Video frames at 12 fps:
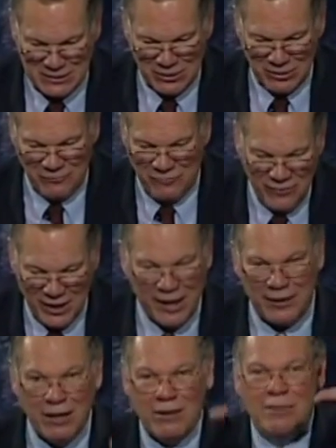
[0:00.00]
to fit
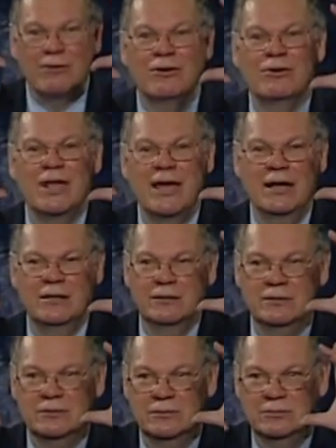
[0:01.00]
through
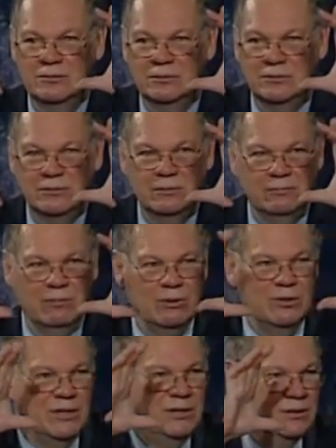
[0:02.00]
that bony
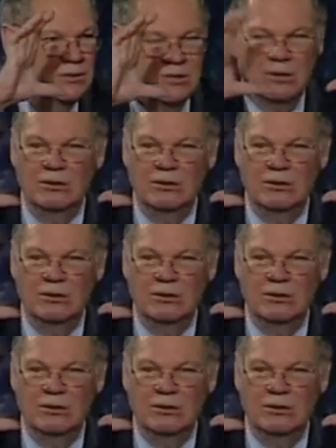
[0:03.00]
circle.